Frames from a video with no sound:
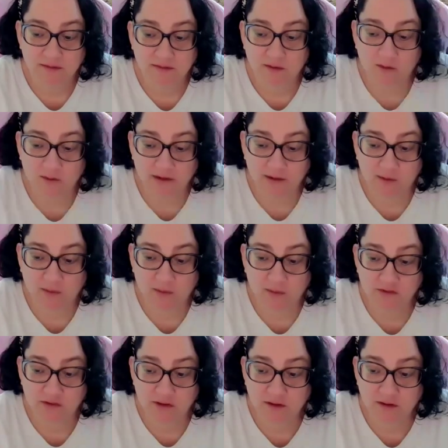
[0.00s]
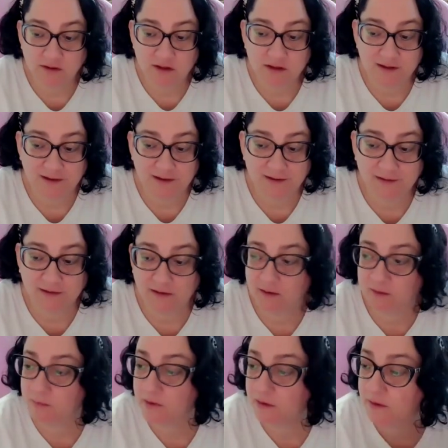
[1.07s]
a great question.
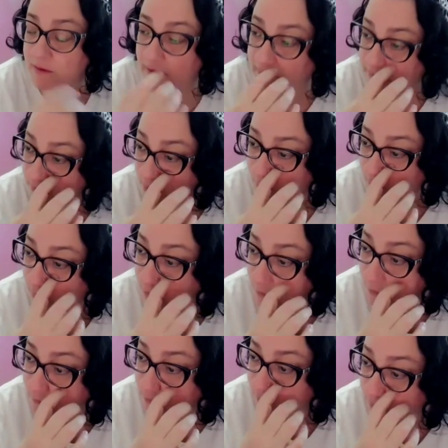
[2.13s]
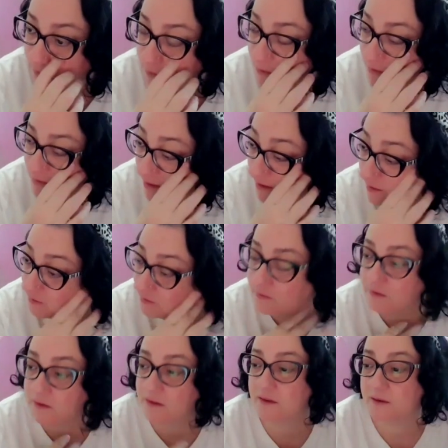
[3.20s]
As somebody who's dealt with that
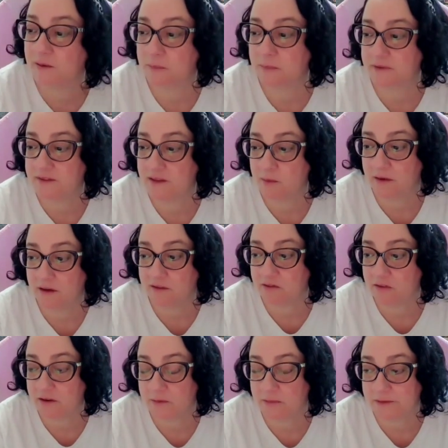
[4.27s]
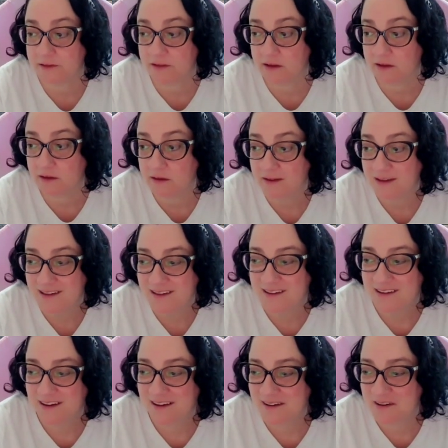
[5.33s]
semi-frequently,
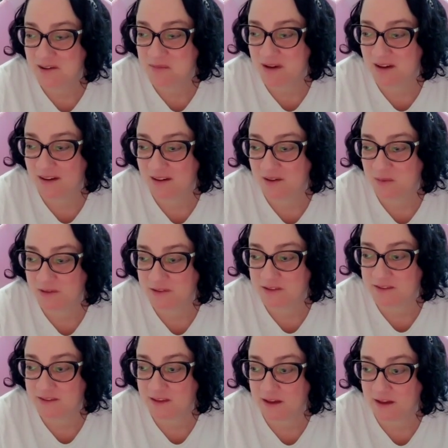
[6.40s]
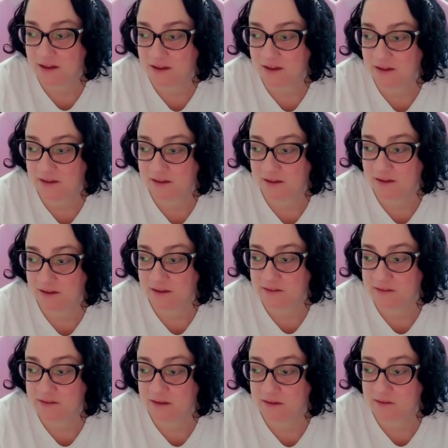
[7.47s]
I would say
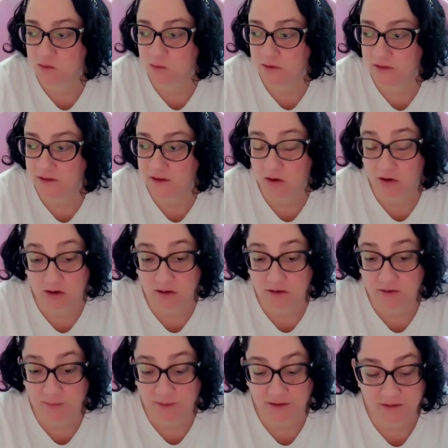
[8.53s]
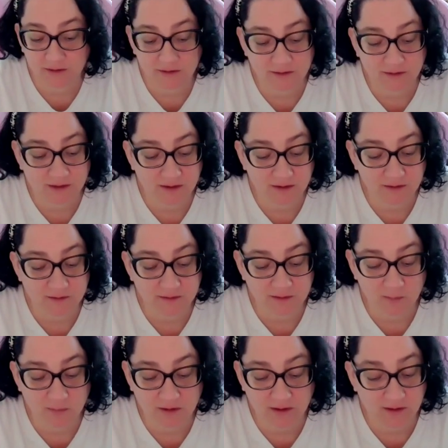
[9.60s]
it's really hard, but getting
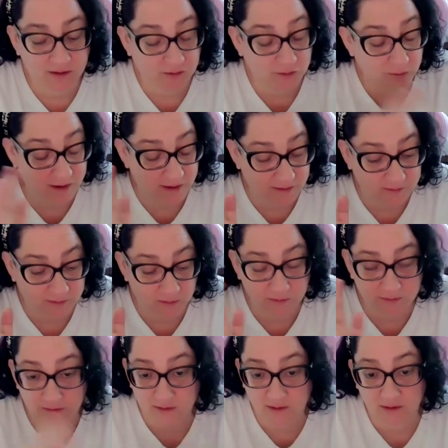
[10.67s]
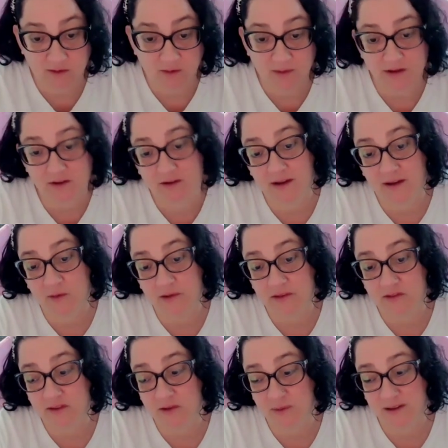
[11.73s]
somebody who has OCD, no matter how it's
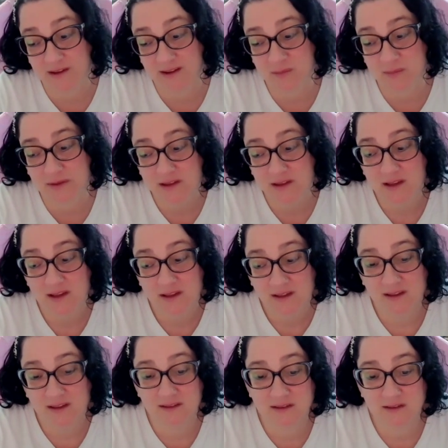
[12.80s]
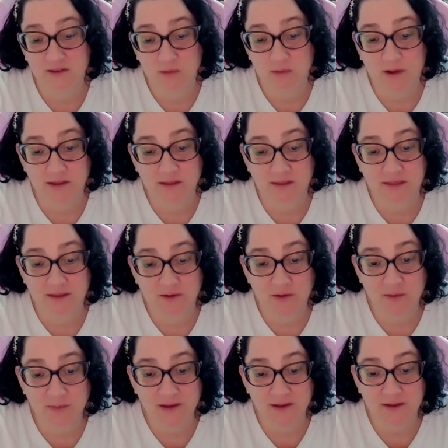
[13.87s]
showing up, into the right
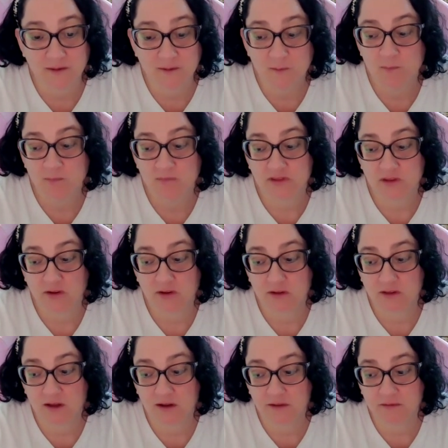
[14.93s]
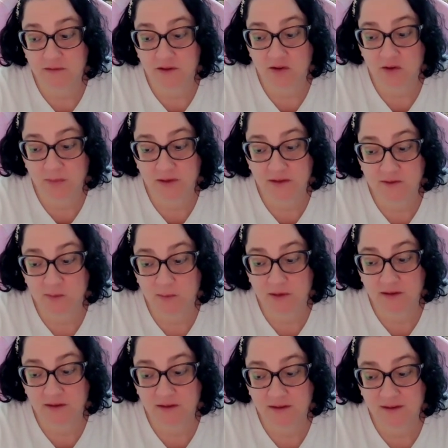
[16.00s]
therapy. There are a lot of therapies
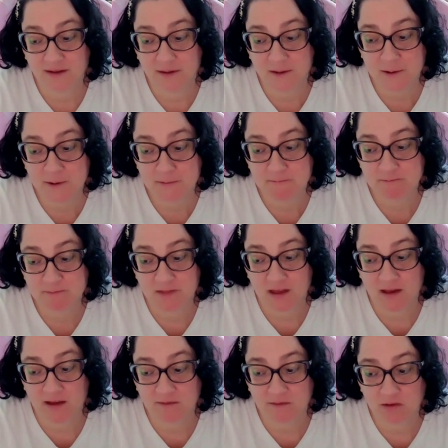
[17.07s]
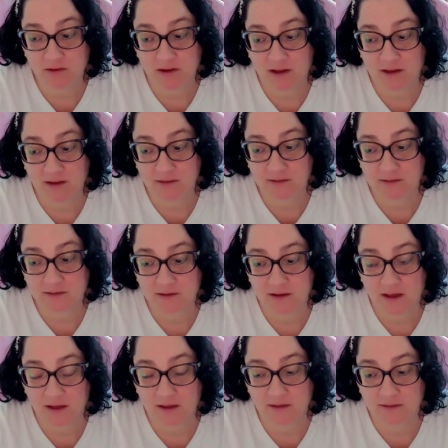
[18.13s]
being advertised
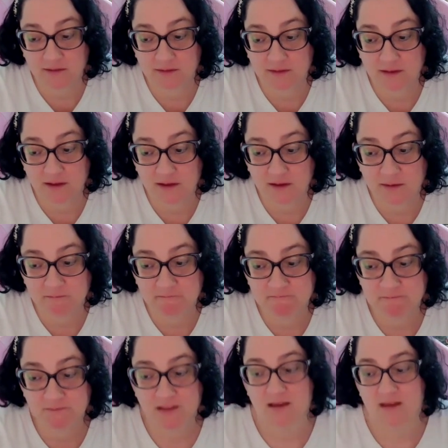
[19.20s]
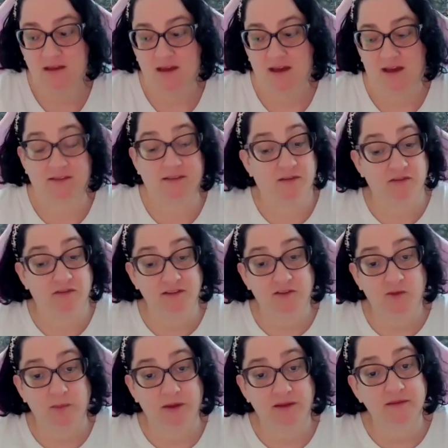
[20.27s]
as
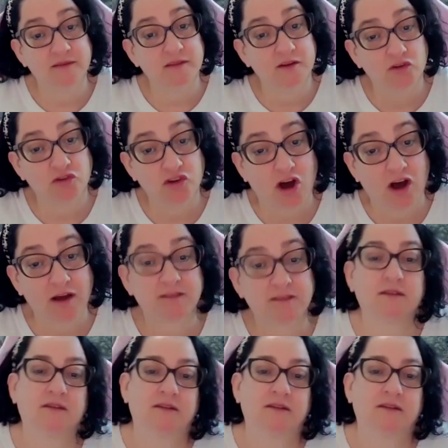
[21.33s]
evidence-based that are not.